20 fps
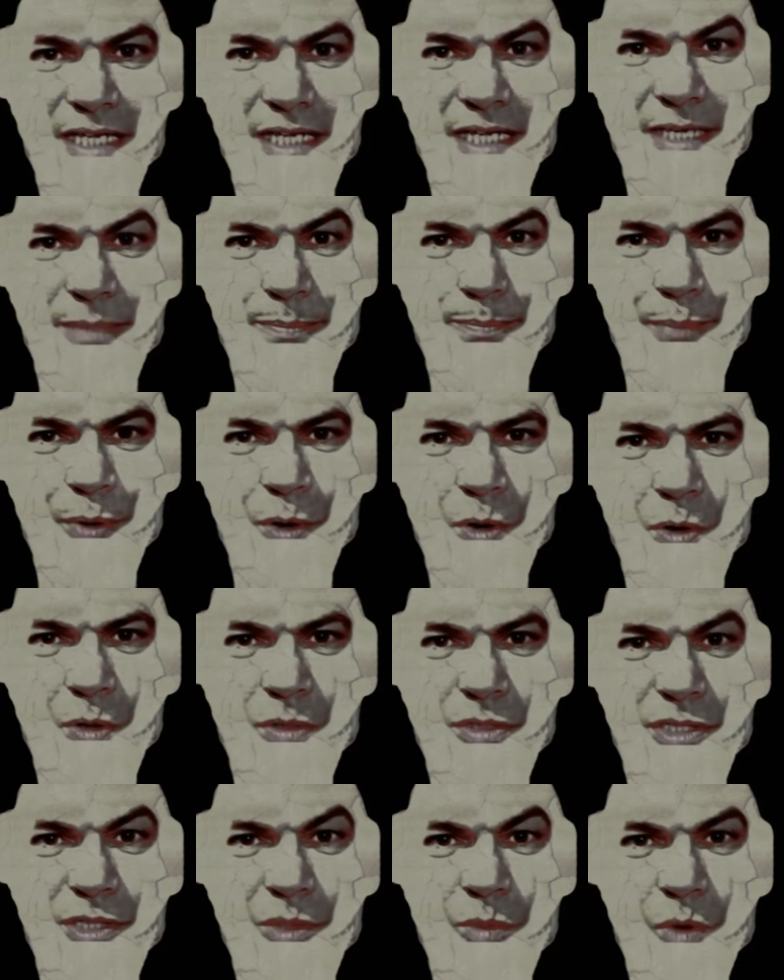He
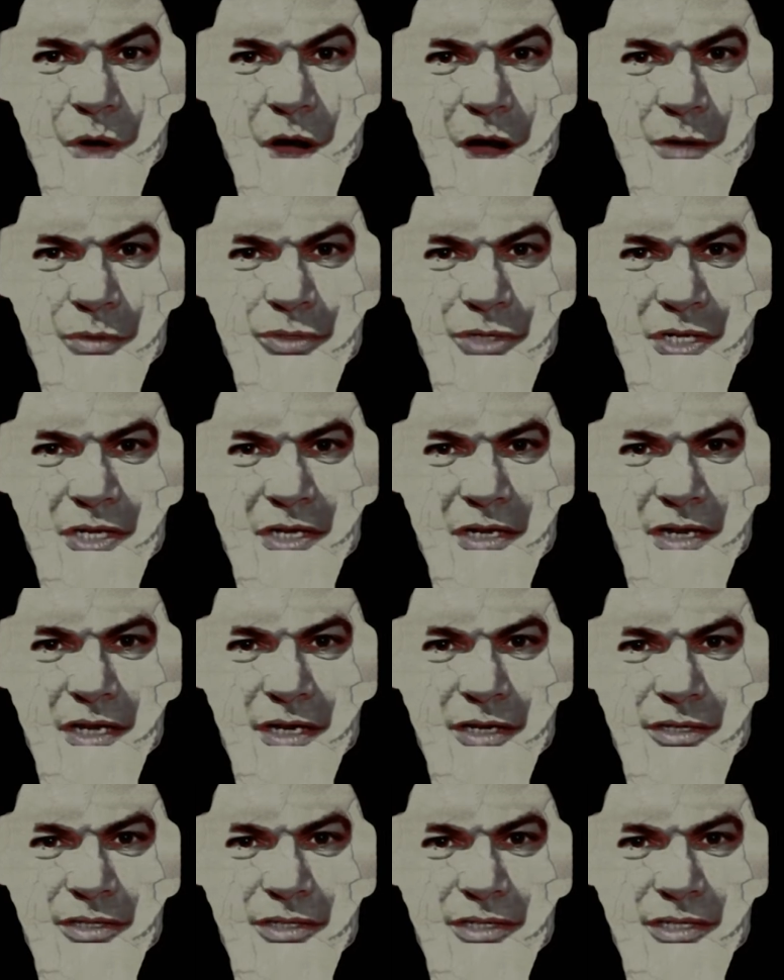paused a while to
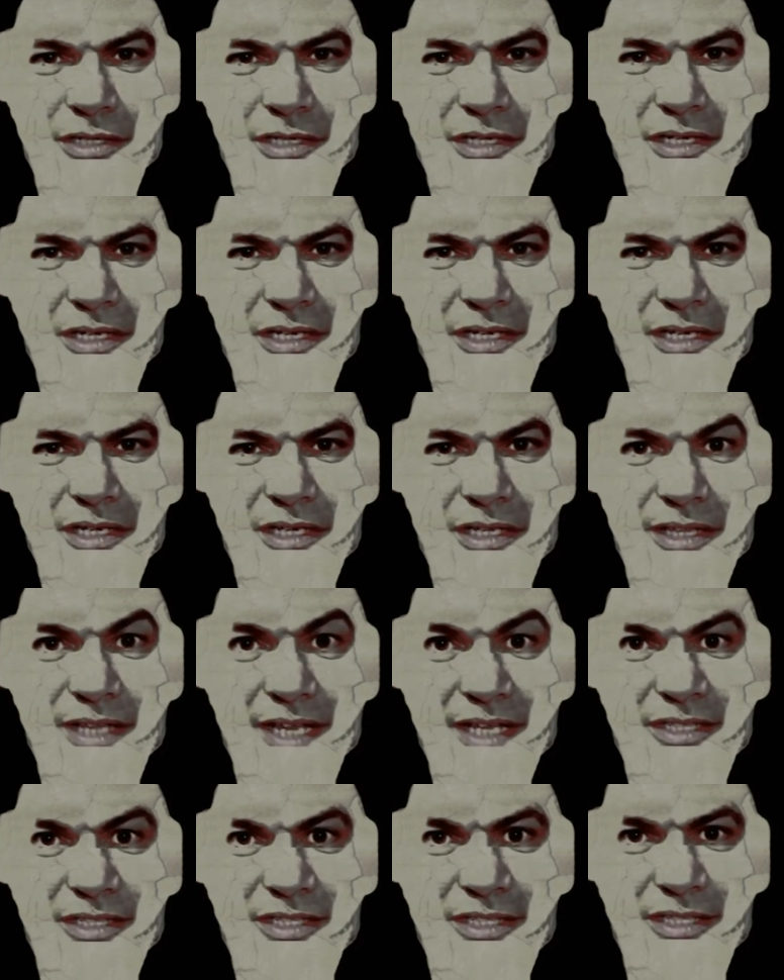gloat,
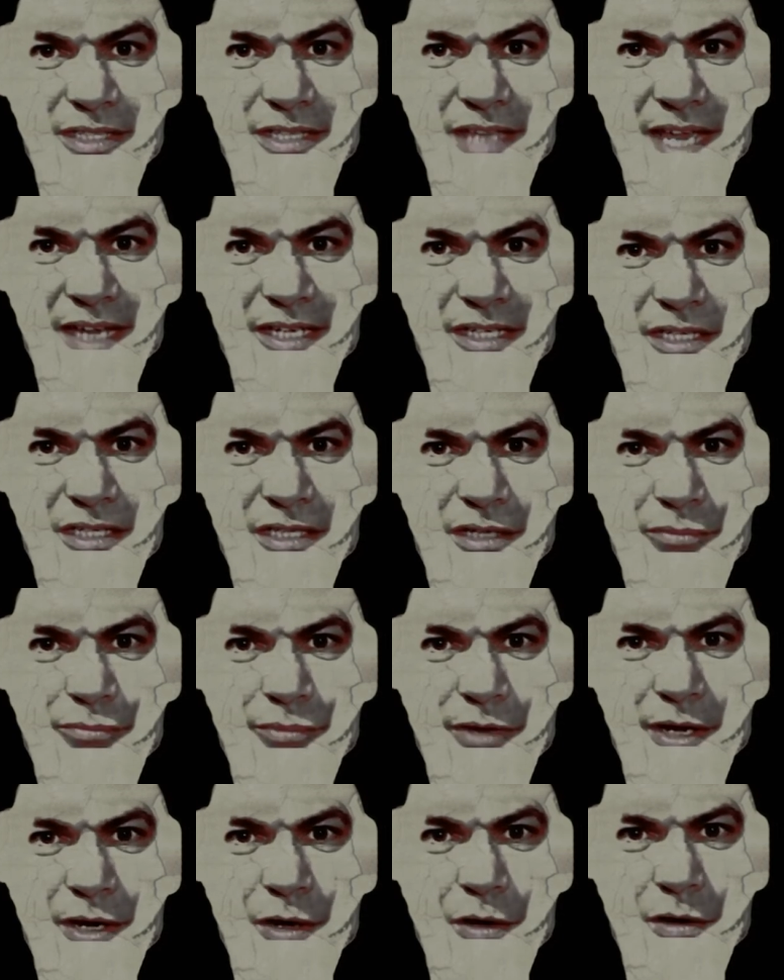then slashed the
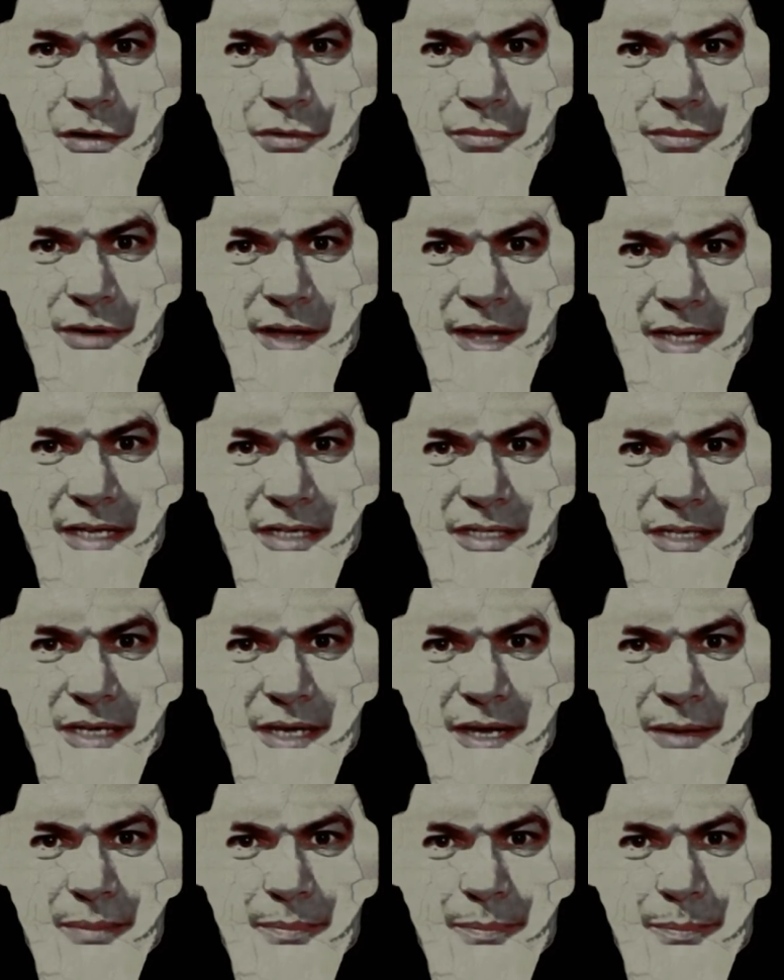red-hot razor